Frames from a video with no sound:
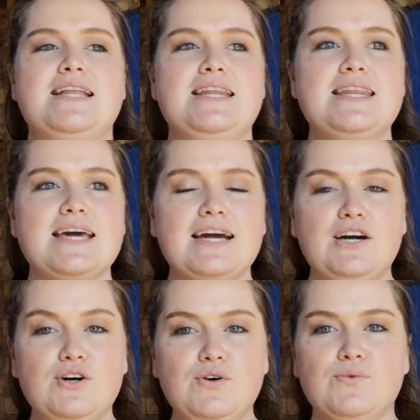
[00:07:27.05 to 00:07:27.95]
Now
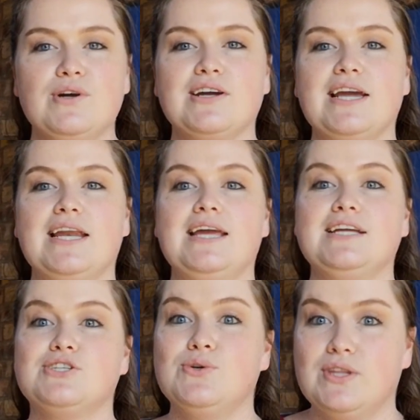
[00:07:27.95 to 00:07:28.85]
we're
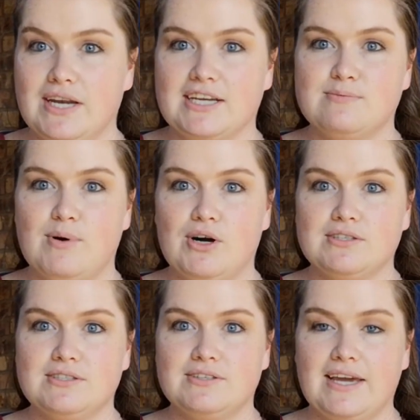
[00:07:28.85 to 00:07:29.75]
getting to the next
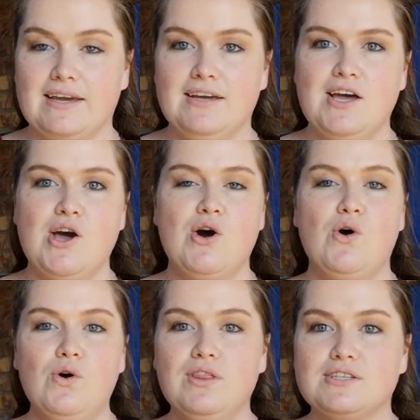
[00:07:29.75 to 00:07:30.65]
part, okay.
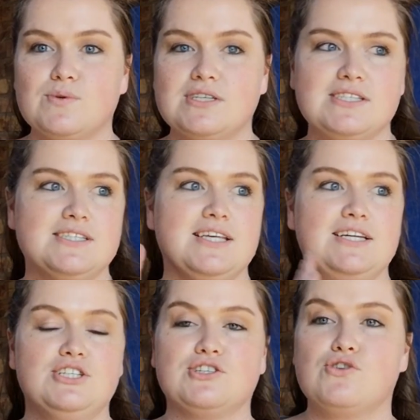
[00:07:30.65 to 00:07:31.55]
All this is they
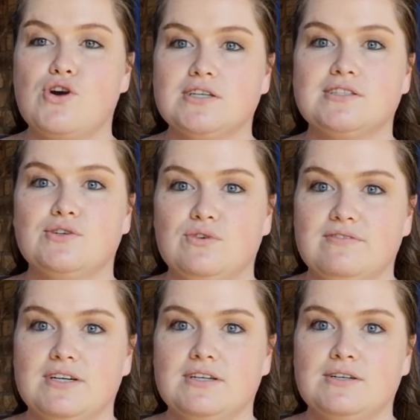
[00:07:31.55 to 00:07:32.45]
just crossed the
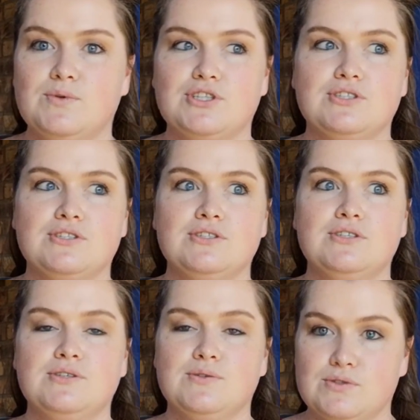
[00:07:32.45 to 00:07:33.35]
river, which
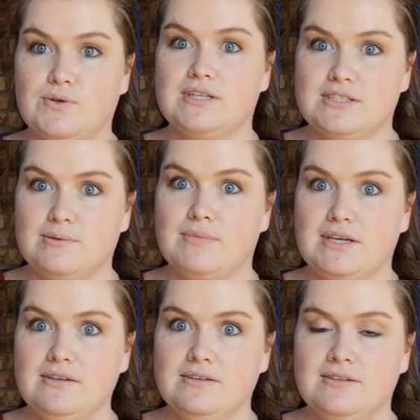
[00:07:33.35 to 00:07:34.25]
was quite
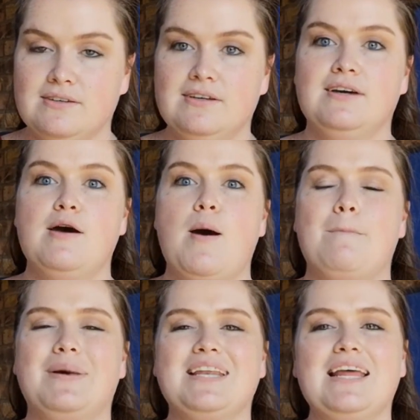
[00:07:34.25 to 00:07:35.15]
something,
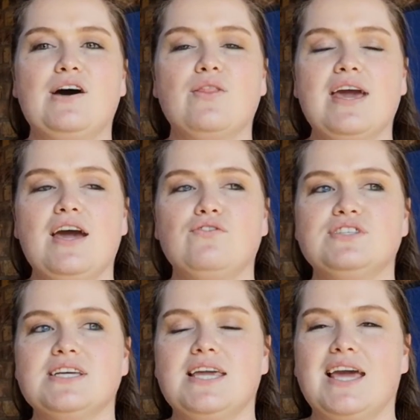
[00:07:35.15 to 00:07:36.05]
but now they have
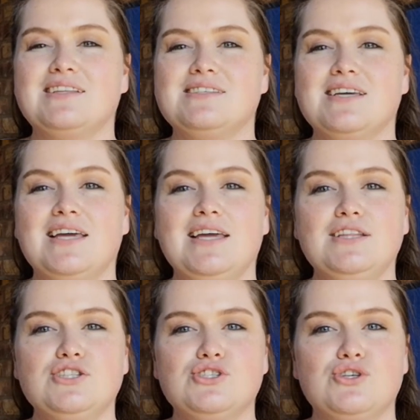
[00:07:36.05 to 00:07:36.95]
to get
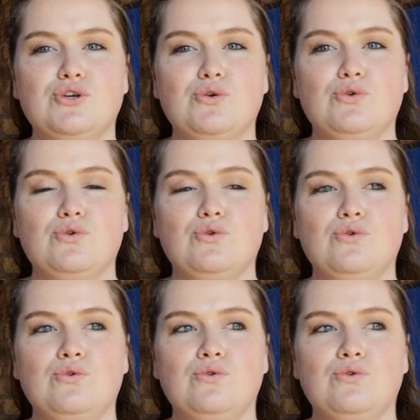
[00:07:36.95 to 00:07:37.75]
into